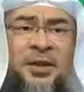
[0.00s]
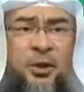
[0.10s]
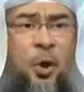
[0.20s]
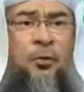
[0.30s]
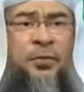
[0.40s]

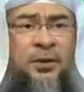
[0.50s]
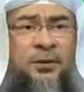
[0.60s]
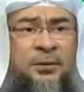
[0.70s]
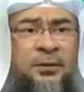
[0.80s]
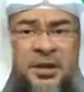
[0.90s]
Halas, it's
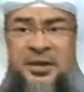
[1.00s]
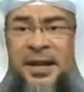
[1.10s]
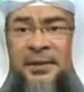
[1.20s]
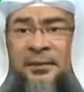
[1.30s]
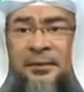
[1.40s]
over.
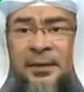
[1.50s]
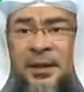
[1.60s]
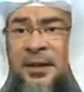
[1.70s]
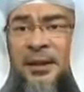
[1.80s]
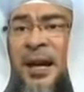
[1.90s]
He's dead.
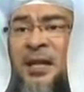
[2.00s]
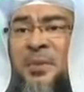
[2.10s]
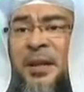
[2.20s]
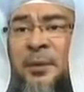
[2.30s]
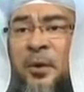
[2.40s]
He's not a
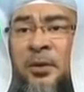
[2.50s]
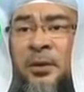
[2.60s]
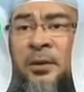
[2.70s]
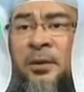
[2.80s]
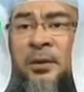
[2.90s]
husband
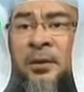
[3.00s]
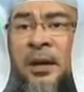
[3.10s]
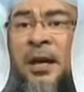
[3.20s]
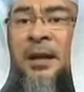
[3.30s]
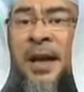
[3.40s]
anymore.
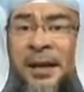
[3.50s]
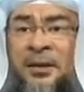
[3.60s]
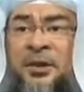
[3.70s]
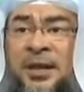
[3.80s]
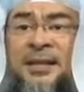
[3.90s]
And
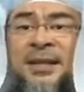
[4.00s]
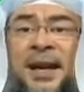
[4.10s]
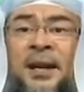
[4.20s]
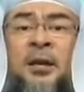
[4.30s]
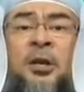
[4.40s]
hence they
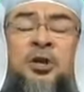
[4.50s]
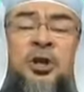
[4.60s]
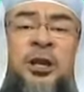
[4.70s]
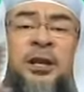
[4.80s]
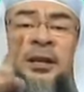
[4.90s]
say
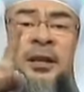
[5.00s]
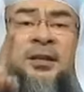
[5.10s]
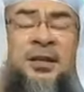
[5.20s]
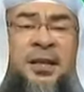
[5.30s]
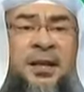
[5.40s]
she
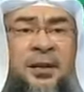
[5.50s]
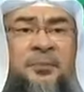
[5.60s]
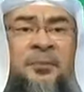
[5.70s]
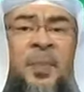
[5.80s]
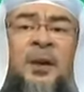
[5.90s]
cannot see
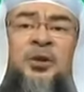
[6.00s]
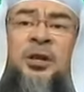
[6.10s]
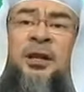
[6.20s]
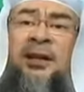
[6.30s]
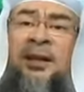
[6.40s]
him,
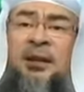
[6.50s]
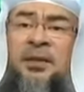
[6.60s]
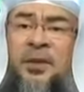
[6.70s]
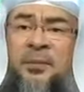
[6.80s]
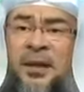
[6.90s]
she
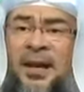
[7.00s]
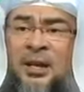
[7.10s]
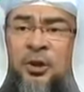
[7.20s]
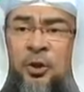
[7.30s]
cannot give him the